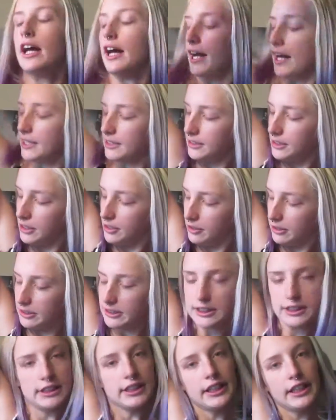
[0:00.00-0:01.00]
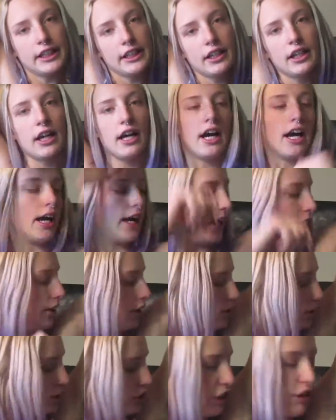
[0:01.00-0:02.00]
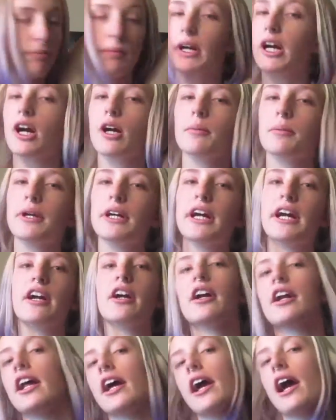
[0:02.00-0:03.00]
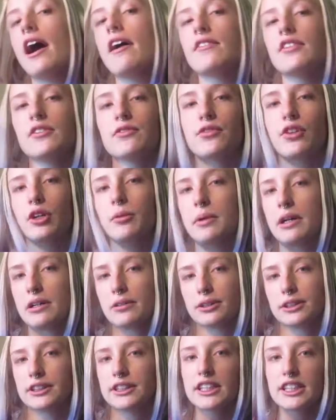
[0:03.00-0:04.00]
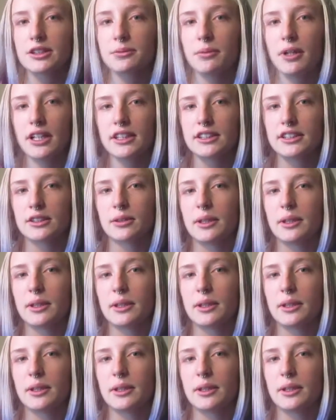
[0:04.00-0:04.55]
As you can see, I don't shave my armpit hair, and I haven't for about 6 months.